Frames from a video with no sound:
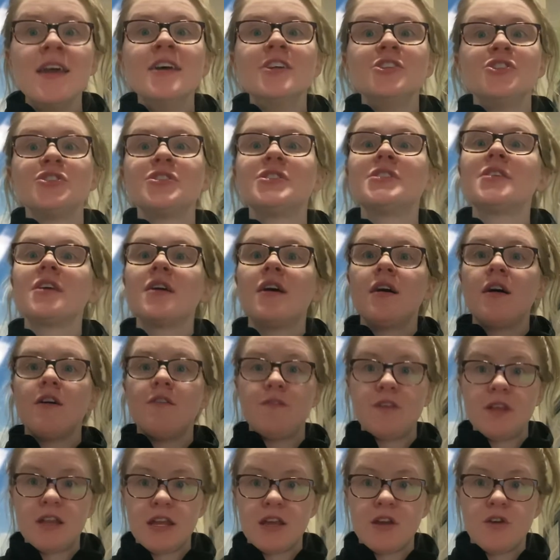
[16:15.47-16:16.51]
just a
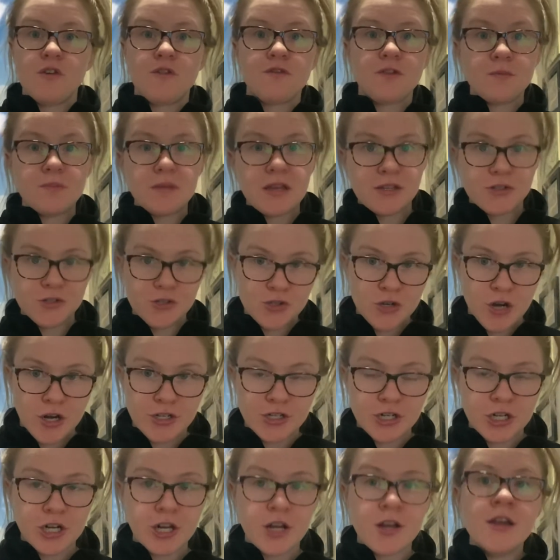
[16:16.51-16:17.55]
video from the
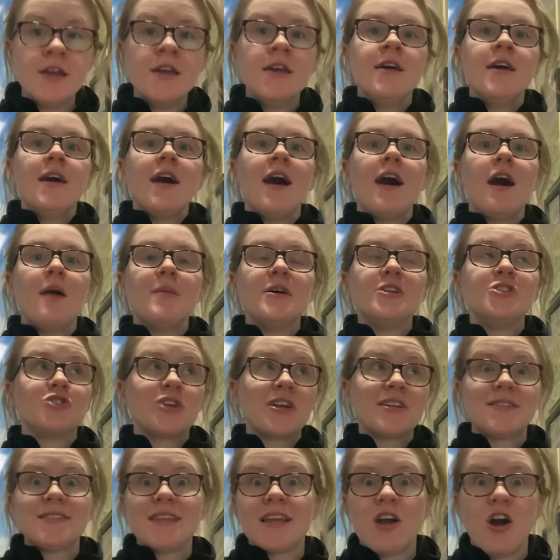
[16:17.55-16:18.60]
instructor
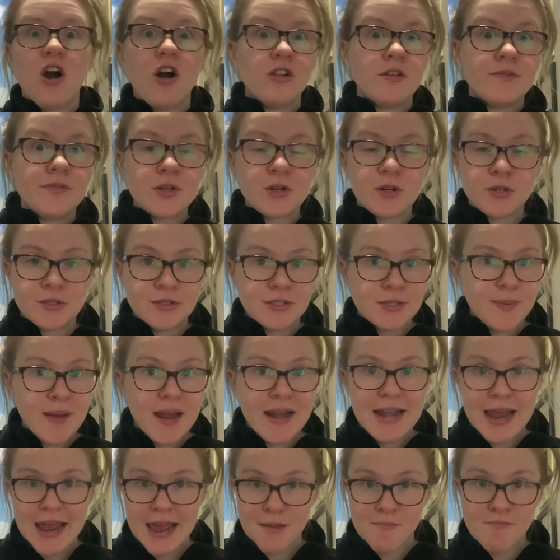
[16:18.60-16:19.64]
addressing all of the girls by
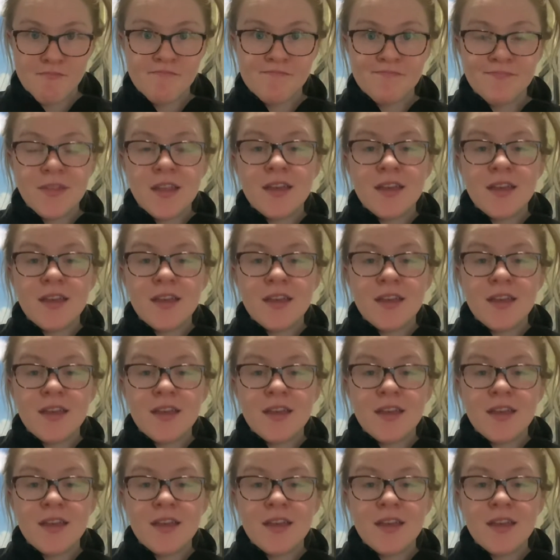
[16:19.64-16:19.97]
name,